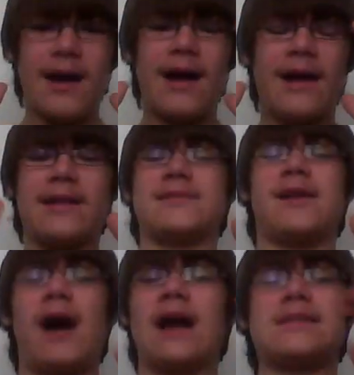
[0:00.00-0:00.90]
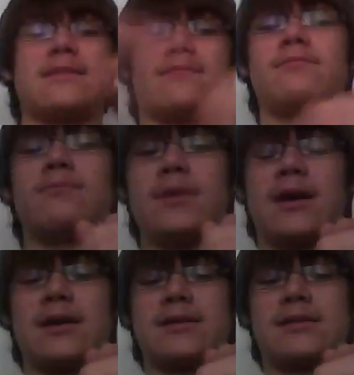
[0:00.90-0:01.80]
and it's awesome
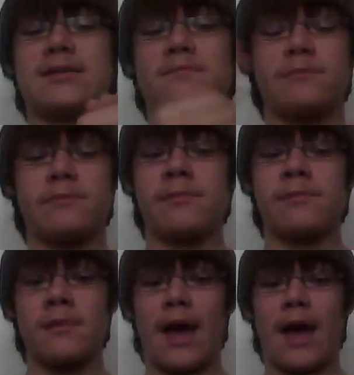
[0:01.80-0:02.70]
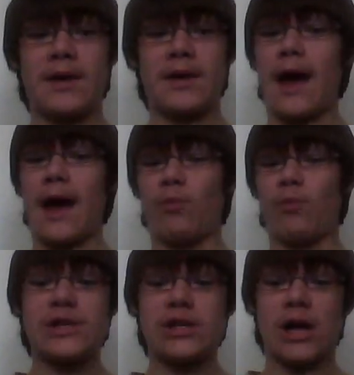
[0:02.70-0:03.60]
because, I mean, I
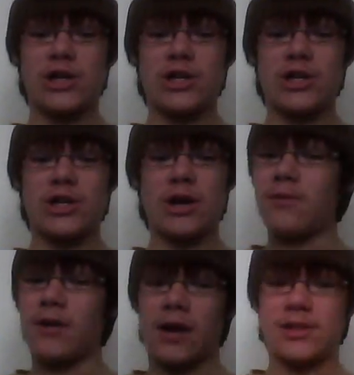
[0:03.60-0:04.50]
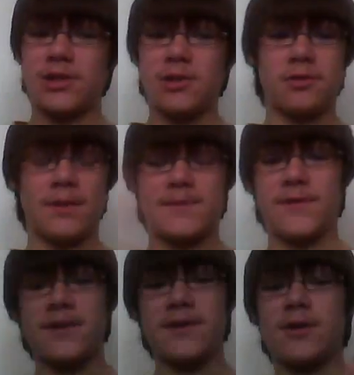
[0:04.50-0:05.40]
watch a show. It's like two clips
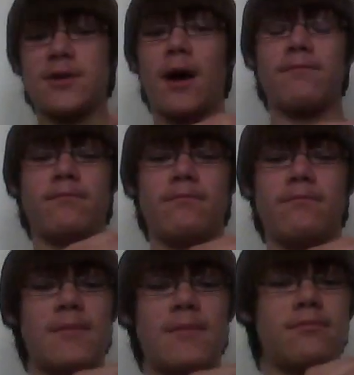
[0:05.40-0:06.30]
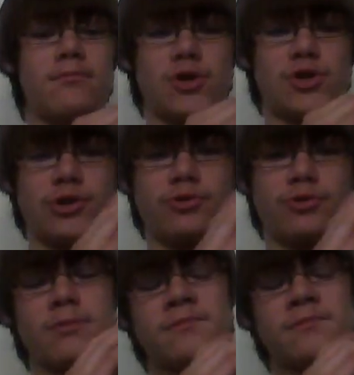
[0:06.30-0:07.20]
of his. They're about a minute or
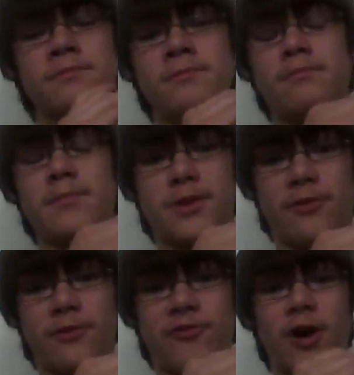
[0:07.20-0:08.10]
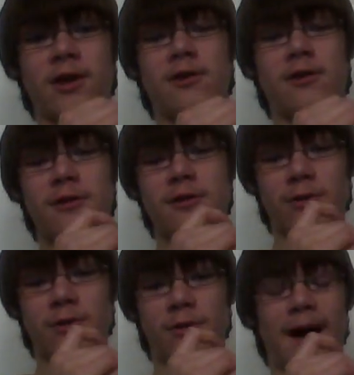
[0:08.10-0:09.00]
two, but they're funny
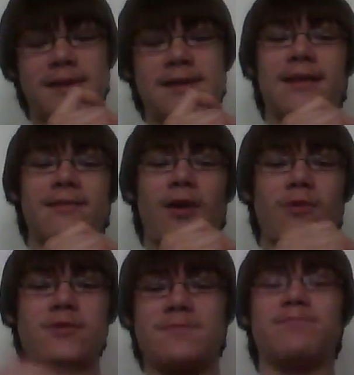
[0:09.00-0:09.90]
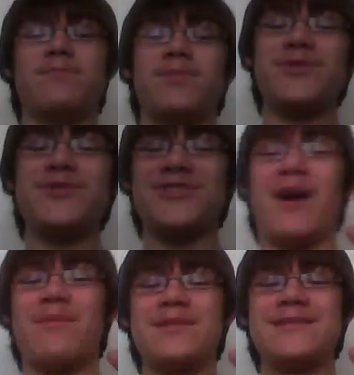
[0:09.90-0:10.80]
to watch, and they always boost you
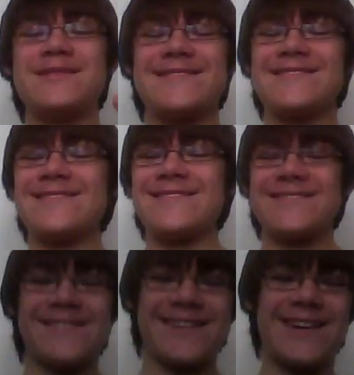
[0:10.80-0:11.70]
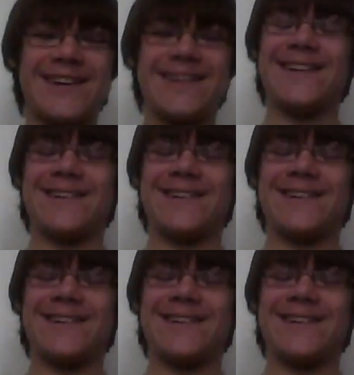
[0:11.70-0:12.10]
up. Uh,